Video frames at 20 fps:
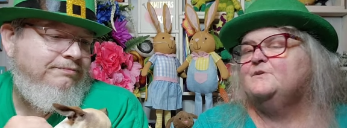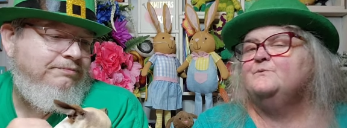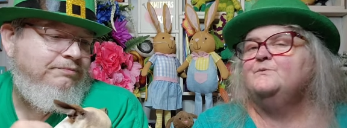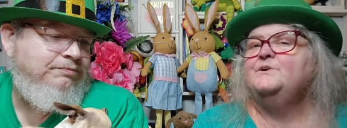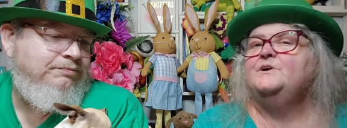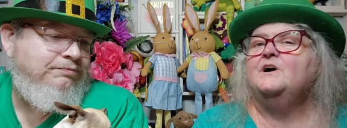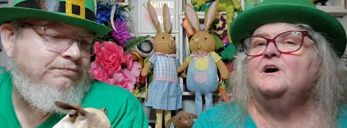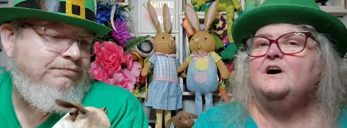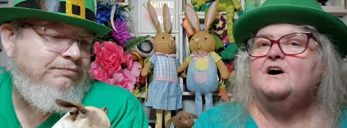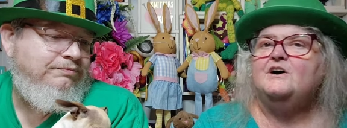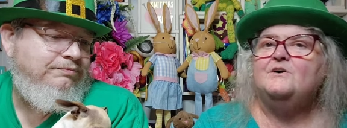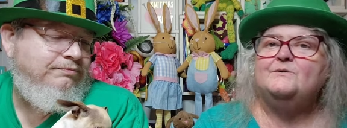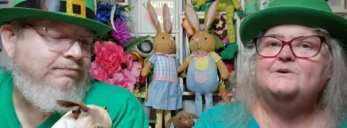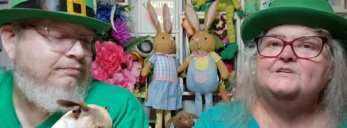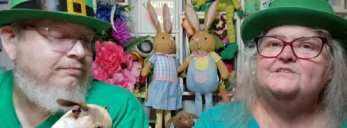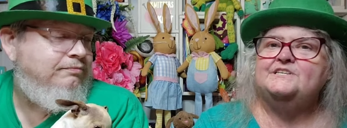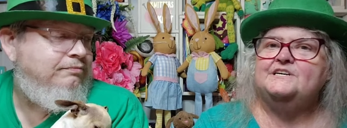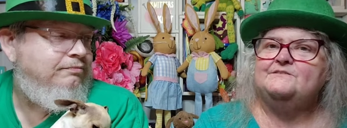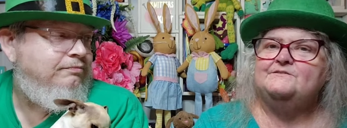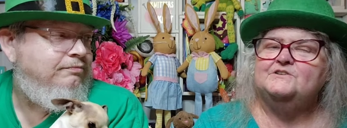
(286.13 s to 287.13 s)
Speaker 1: we
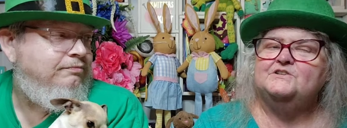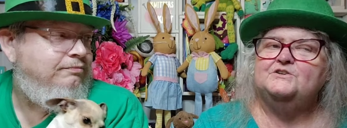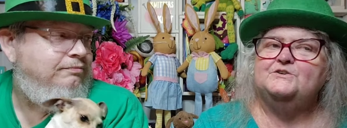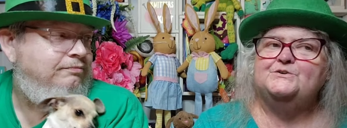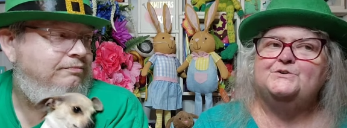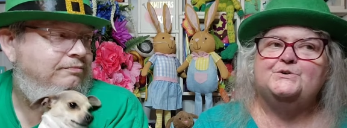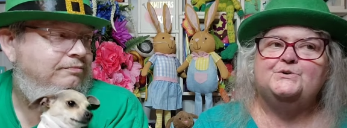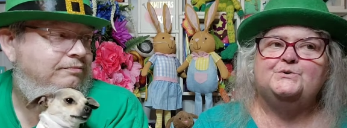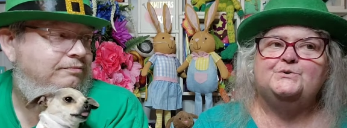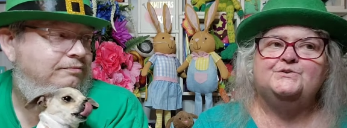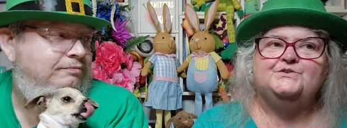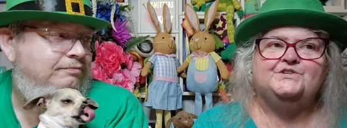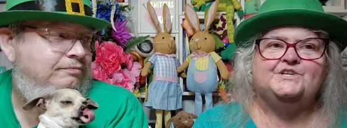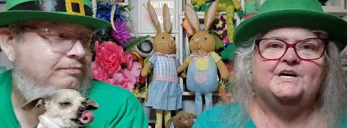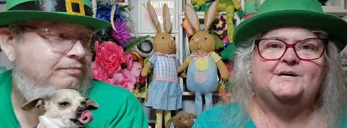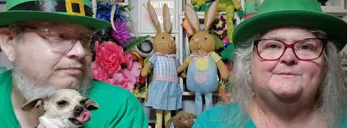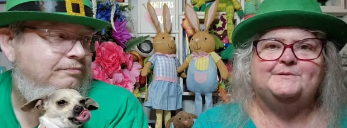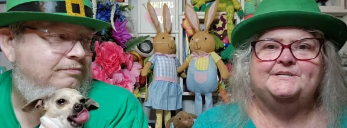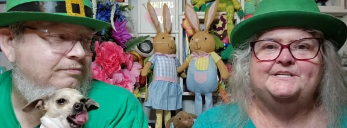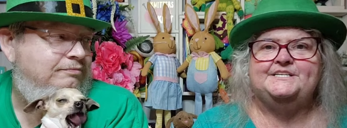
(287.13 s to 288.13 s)
always have a little cool
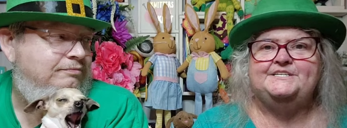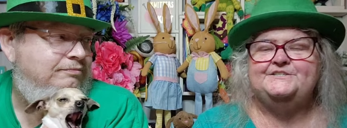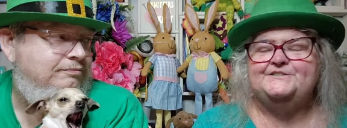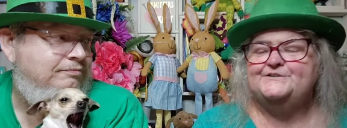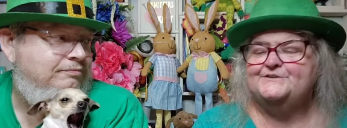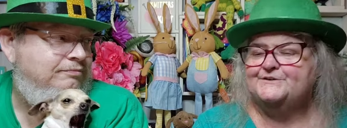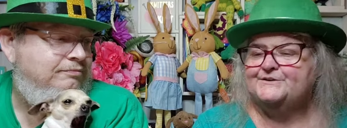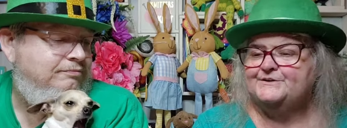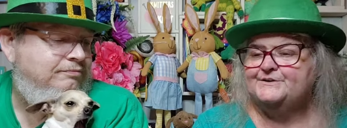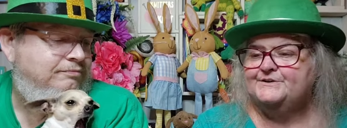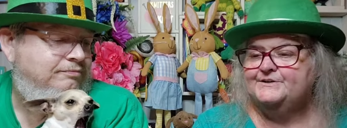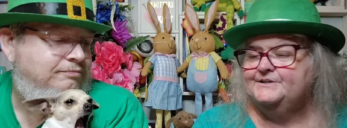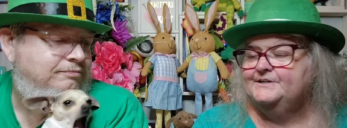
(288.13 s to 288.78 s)
snap at Easter